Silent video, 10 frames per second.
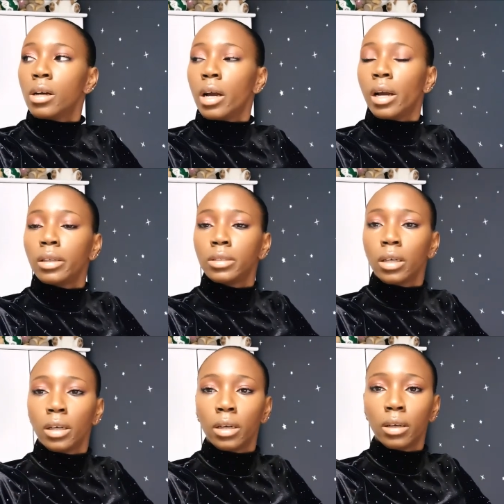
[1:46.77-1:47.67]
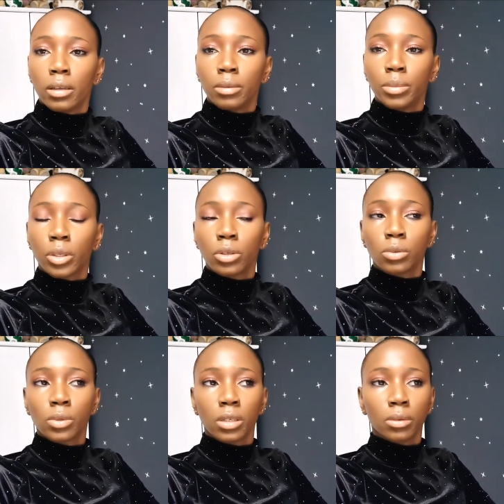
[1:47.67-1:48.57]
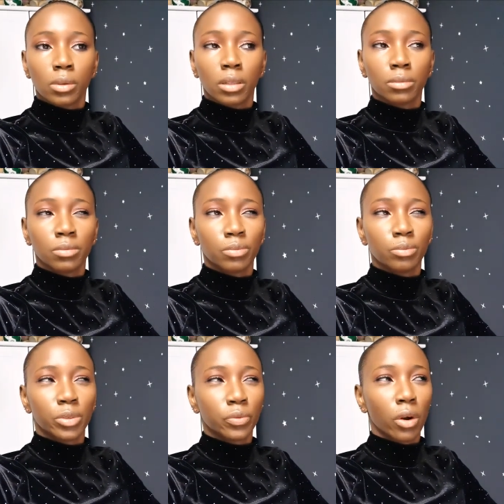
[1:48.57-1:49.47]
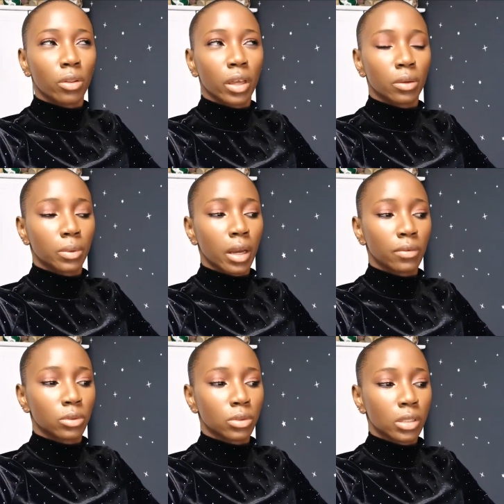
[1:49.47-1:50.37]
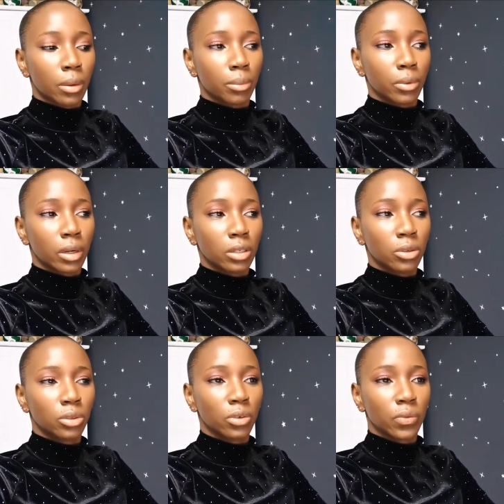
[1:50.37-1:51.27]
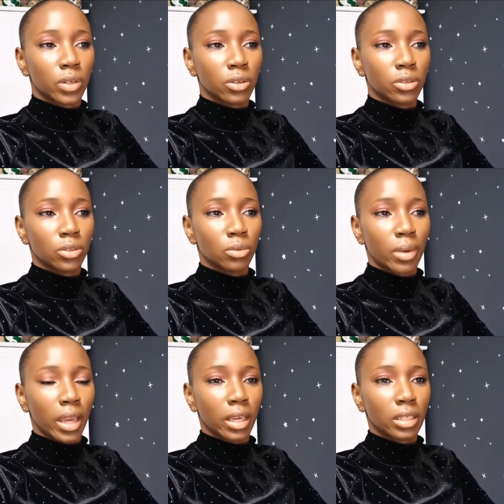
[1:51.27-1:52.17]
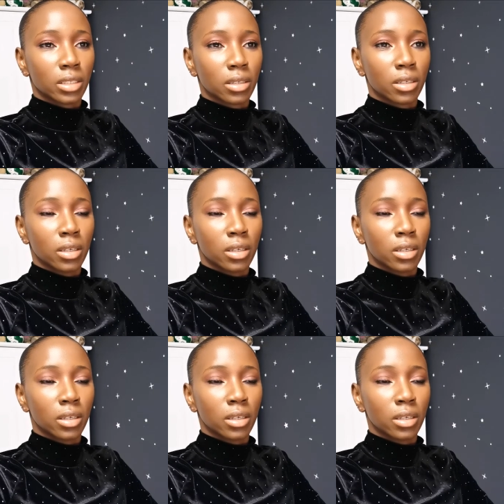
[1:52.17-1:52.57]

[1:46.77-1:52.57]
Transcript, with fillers: and because we are, and before that we have to step. I don't know if we're going to make it.